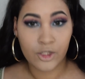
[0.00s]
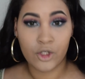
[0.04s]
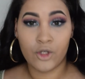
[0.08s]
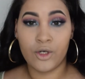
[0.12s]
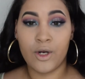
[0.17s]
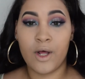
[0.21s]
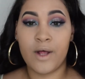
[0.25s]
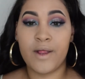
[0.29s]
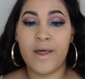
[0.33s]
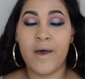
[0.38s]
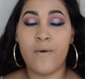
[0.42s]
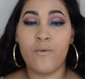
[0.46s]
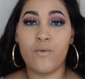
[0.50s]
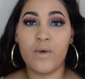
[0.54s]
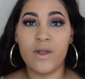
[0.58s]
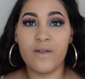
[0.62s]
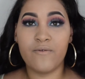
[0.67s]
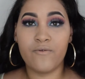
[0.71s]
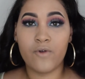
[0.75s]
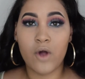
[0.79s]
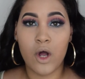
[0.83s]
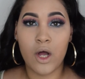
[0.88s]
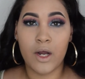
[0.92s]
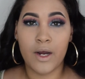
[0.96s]
so now that
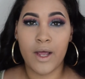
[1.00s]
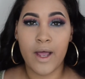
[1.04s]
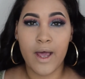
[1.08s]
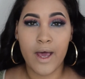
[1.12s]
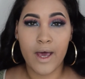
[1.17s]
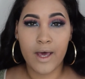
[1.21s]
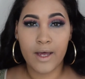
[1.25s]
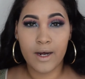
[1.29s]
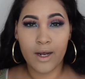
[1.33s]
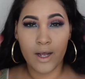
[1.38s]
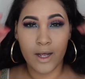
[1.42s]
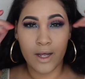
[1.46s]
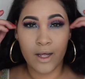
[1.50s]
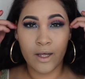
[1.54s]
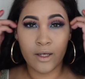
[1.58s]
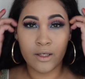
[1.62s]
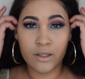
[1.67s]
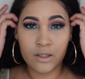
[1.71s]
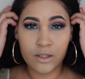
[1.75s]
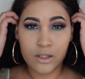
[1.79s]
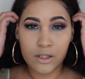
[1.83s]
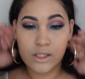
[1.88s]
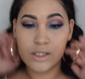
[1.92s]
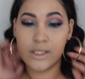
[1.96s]
we've gone ahead
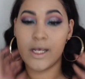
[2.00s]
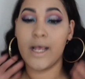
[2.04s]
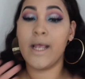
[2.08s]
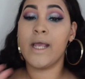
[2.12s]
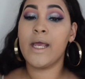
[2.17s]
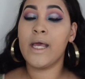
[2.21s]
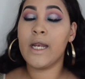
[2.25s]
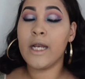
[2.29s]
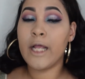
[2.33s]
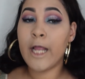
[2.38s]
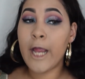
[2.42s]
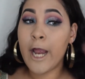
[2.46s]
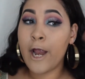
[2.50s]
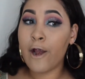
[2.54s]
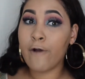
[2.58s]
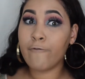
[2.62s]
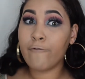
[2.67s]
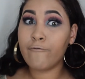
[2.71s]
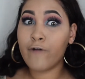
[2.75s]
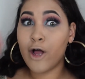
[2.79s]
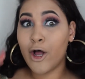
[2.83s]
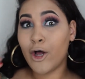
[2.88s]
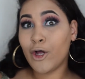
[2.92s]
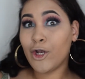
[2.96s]
and taken care of
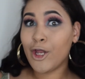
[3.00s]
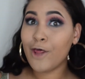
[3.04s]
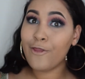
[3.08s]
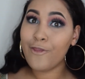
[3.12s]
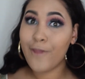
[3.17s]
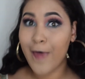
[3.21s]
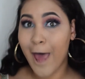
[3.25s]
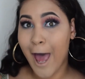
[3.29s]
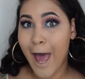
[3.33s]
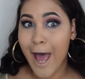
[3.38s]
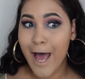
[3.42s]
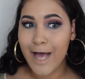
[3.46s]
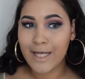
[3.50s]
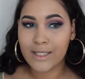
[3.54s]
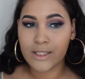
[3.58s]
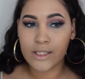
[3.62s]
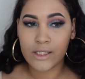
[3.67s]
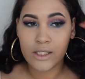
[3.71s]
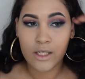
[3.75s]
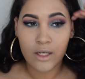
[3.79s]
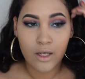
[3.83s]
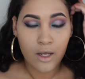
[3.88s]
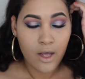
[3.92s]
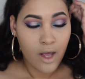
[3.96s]
all of that,
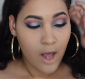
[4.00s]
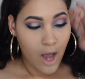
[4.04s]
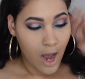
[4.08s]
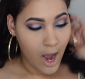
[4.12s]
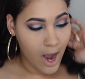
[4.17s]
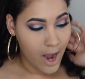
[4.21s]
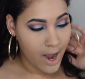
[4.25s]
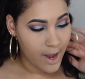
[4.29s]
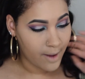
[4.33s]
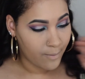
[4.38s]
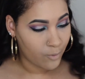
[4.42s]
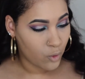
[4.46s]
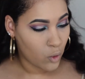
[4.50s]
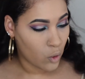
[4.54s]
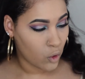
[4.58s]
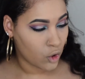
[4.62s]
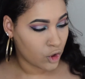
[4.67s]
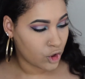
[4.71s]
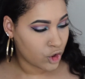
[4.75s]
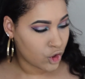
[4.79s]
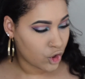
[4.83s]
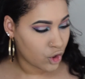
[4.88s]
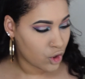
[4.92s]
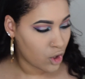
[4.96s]
I am
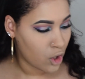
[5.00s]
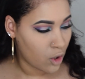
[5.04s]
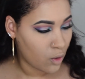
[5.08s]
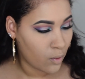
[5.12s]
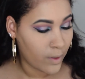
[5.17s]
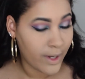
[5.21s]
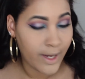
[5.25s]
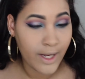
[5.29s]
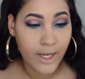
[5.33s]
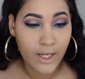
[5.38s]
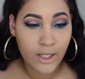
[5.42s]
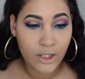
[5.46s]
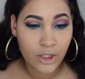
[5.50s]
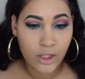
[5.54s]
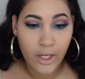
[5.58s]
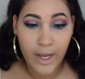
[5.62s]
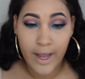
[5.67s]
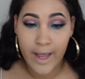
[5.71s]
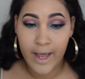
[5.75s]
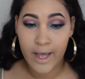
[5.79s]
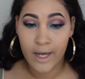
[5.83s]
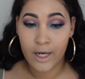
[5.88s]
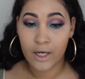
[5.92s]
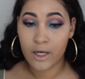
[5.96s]
going to go in
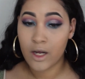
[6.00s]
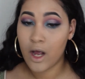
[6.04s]
and